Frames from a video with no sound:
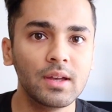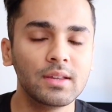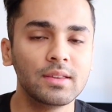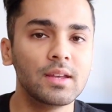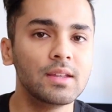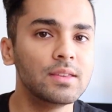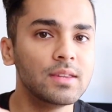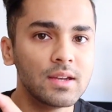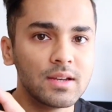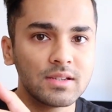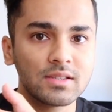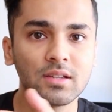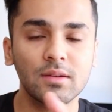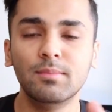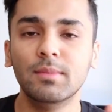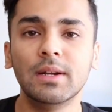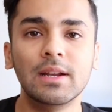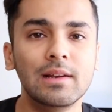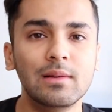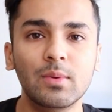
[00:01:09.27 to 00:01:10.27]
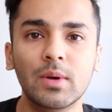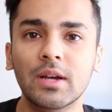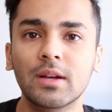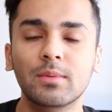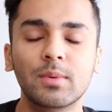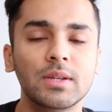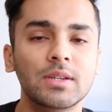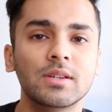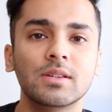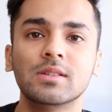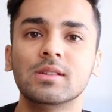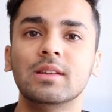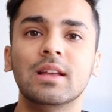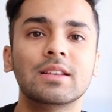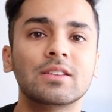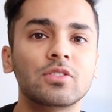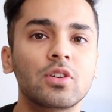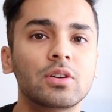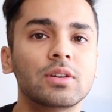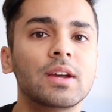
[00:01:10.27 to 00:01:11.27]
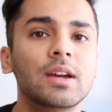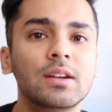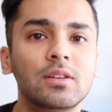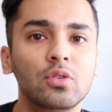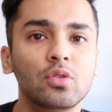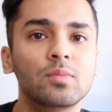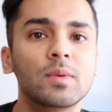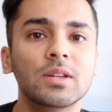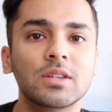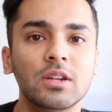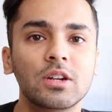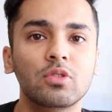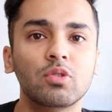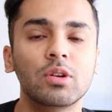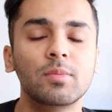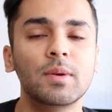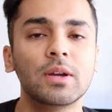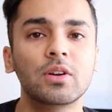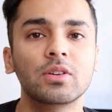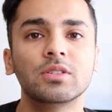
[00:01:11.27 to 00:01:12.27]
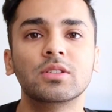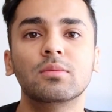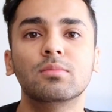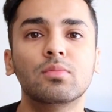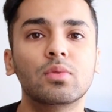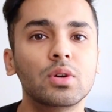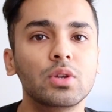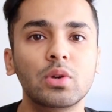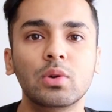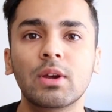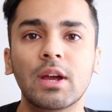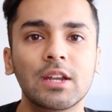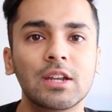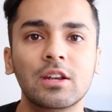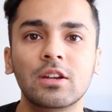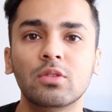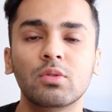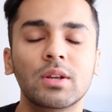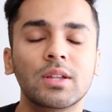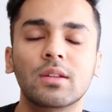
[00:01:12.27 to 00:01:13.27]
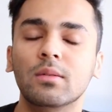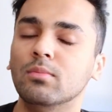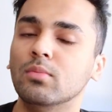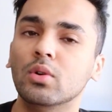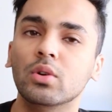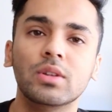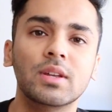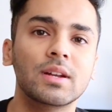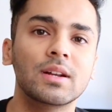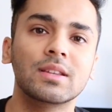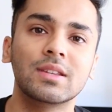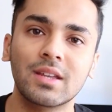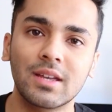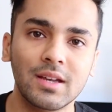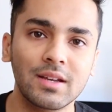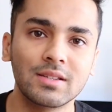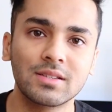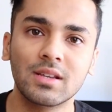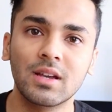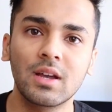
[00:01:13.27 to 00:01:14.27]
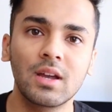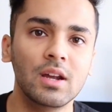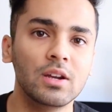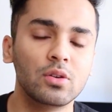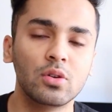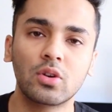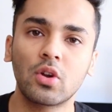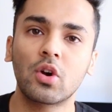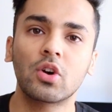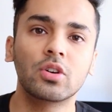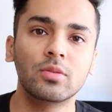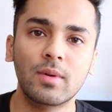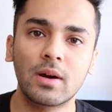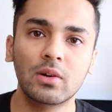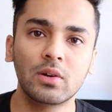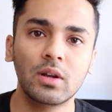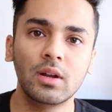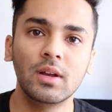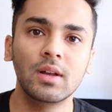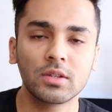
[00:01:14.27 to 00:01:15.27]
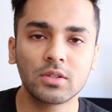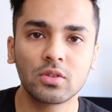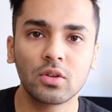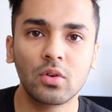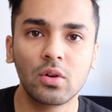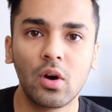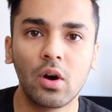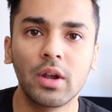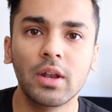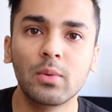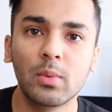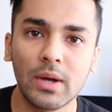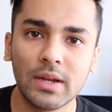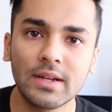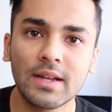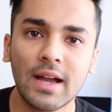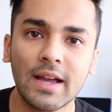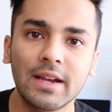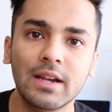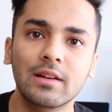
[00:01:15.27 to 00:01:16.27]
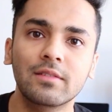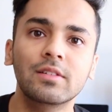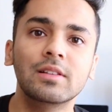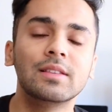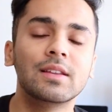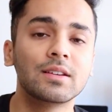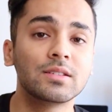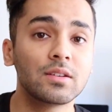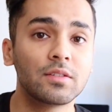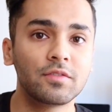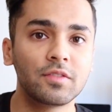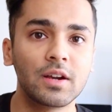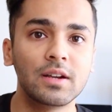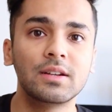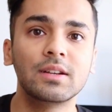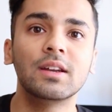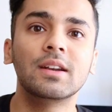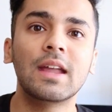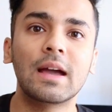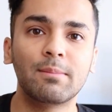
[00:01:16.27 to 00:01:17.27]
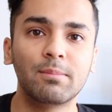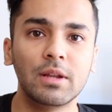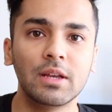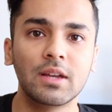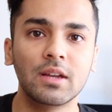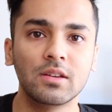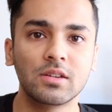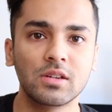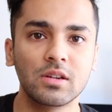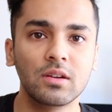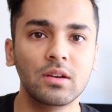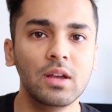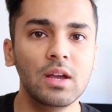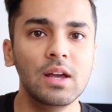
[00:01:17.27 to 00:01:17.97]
then there's the middleware which is let's not get too much into it because the more you get into it the more there are things to talk about so on a very high level there's a front end application